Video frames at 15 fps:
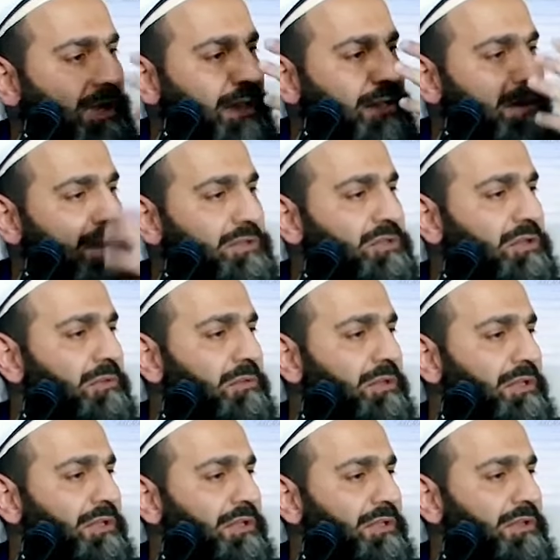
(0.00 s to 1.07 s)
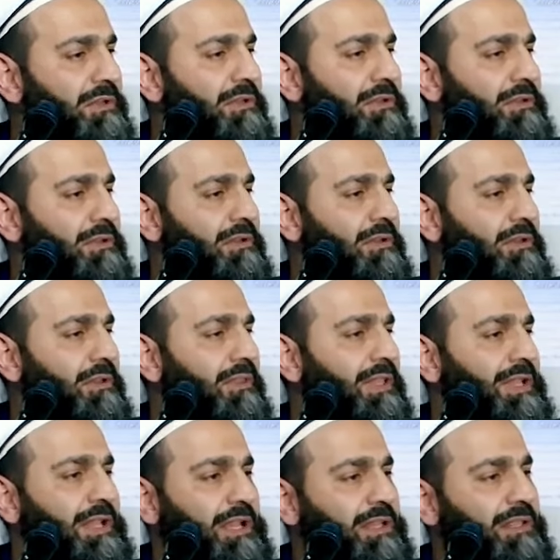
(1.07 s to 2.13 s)
and not showing
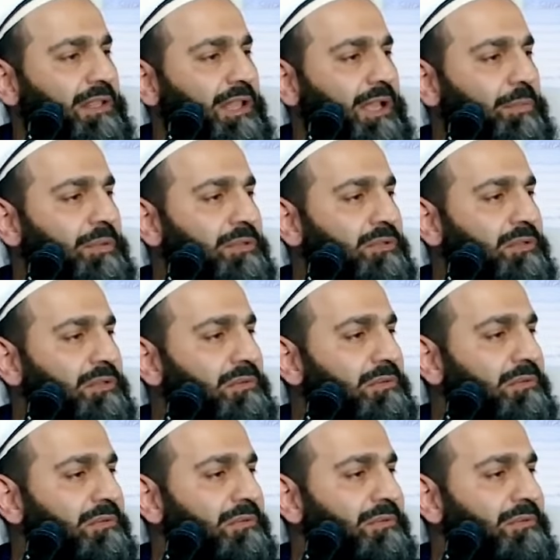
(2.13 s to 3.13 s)
that anything happened to you.